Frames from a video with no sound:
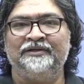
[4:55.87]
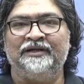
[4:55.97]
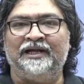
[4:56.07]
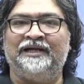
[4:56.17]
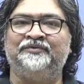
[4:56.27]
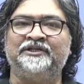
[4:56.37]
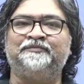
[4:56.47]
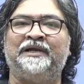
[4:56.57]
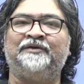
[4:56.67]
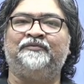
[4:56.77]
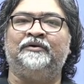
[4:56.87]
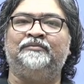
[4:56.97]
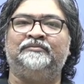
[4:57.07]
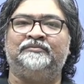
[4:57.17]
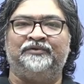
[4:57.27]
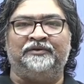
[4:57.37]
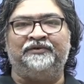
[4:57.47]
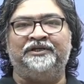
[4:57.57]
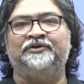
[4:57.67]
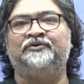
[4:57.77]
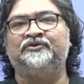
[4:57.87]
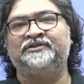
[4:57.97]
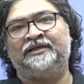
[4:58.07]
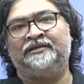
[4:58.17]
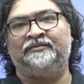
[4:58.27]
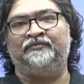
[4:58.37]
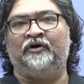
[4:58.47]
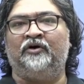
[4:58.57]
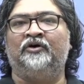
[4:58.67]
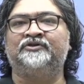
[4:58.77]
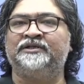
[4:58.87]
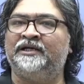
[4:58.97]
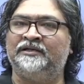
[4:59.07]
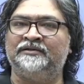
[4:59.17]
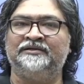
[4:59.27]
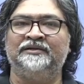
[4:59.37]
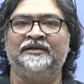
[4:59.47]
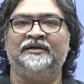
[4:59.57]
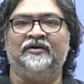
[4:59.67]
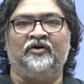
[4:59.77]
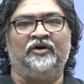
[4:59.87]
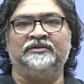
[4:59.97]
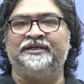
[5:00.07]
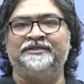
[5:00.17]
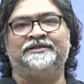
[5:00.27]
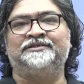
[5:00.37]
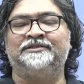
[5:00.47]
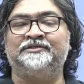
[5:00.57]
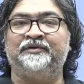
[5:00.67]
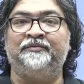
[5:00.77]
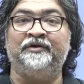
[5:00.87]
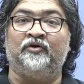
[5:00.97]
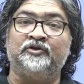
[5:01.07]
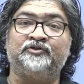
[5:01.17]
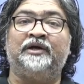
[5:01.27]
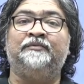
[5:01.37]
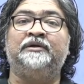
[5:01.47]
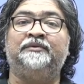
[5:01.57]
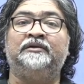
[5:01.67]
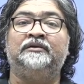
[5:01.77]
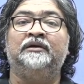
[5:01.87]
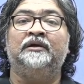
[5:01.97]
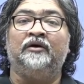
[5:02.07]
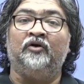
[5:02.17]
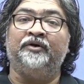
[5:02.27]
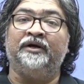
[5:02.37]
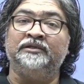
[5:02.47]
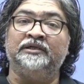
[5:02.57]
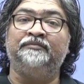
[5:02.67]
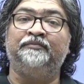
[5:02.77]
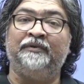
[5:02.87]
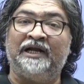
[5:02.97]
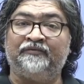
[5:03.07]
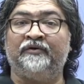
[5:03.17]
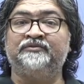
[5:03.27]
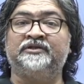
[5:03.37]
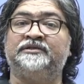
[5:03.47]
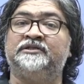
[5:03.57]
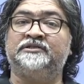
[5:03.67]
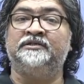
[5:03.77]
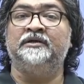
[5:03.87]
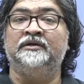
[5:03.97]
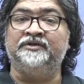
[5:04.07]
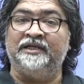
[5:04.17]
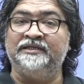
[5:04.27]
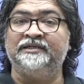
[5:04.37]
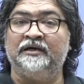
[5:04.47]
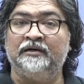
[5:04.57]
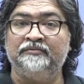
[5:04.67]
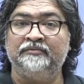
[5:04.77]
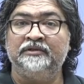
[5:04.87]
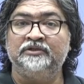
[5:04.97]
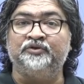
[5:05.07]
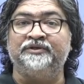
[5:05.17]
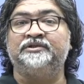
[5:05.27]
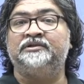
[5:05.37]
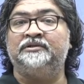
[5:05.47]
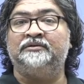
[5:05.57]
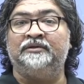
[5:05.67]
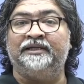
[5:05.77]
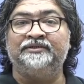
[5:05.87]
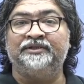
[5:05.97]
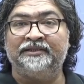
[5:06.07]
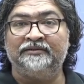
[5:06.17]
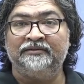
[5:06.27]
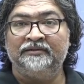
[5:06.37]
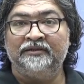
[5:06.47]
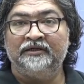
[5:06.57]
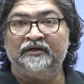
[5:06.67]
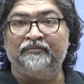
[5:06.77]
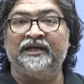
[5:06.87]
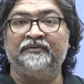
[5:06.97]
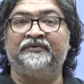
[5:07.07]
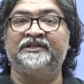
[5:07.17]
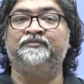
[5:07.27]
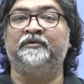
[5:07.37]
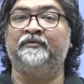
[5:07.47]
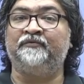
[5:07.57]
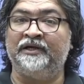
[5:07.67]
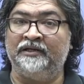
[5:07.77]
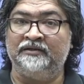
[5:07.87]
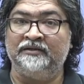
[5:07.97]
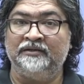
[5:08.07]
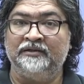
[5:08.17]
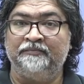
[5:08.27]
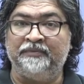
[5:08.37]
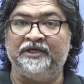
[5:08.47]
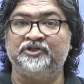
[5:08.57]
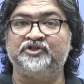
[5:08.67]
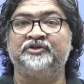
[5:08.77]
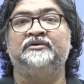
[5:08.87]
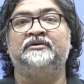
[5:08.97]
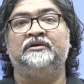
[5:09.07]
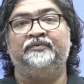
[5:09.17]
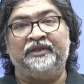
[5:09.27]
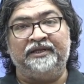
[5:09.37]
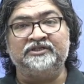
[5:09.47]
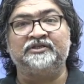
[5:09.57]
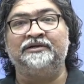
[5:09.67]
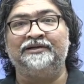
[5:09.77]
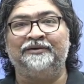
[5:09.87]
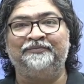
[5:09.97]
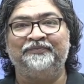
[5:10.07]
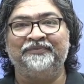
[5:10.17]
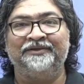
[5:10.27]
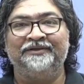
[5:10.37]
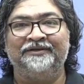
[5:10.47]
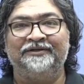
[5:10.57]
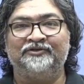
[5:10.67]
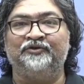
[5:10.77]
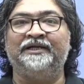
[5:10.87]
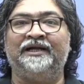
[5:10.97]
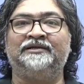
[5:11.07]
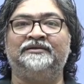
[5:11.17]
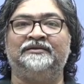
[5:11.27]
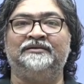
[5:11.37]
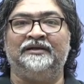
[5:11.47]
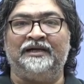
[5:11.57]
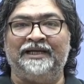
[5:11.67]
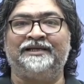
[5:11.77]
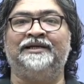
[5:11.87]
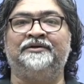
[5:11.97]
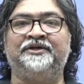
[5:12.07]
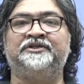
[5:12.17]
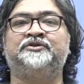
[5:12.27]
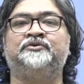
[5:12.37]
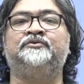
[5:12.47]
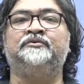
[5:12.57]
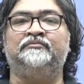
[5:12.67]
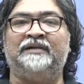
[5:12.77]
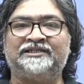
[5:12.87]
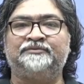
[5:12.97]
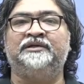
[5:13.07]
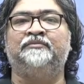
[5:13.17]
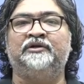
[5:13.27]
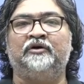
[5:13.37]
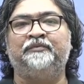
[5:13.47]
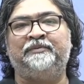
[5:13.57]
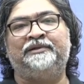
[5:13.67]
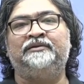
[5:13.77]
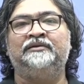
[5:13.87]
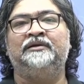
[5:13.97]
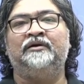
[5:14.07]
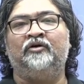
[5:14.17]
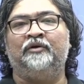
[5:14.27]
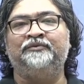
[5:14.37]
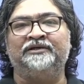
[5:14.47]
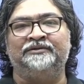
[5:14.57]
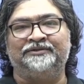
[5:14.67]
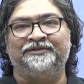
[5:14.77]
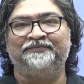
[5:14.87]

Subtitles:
and this platform, the videos and blogs and all the discussions will be also available on other platforms such as Telegram, Twitter, LinkedIn, my Facebook profile page, then Instagram, so that I can reach to maximum number of people of the country.